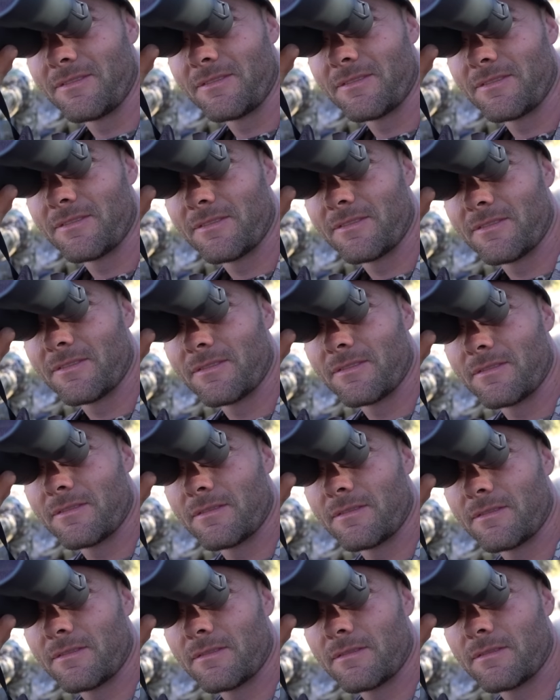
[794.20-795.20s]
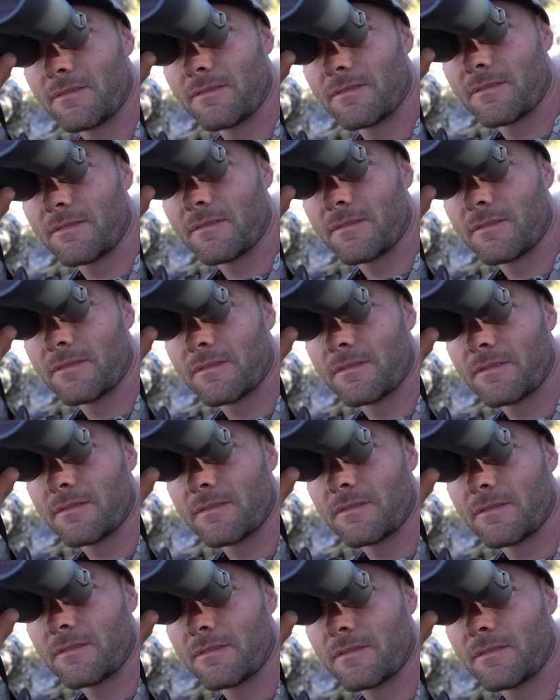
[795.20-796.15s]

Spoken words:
(no one is talking)